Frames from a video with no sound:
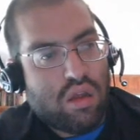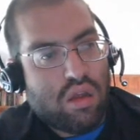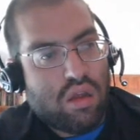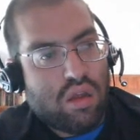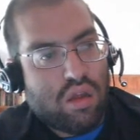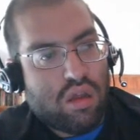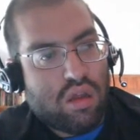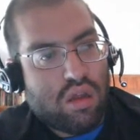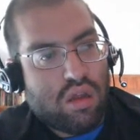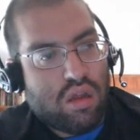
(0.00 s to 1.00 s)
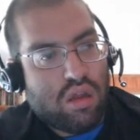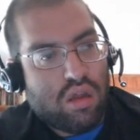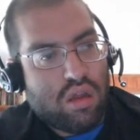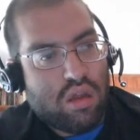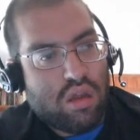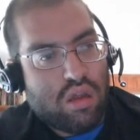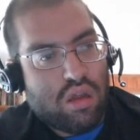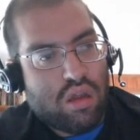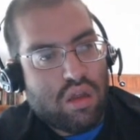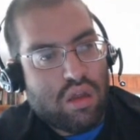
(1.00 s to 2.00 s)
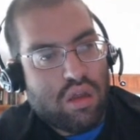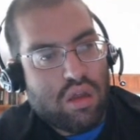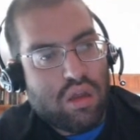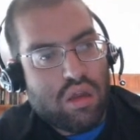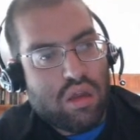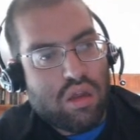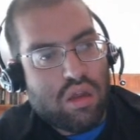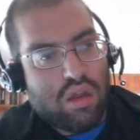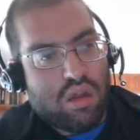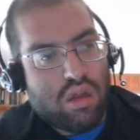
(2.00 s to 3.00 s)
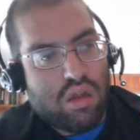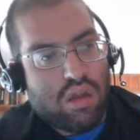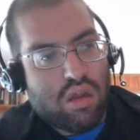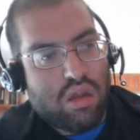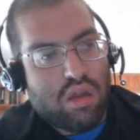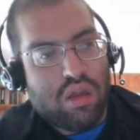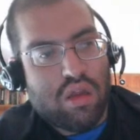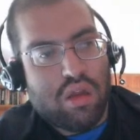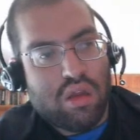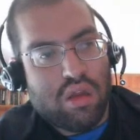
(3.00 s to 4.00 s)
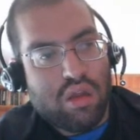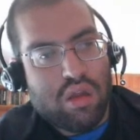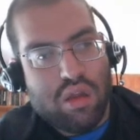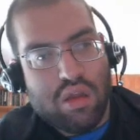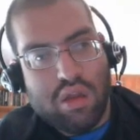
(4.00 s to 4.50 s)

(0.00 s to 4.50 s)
No words are spoken by the person on screen.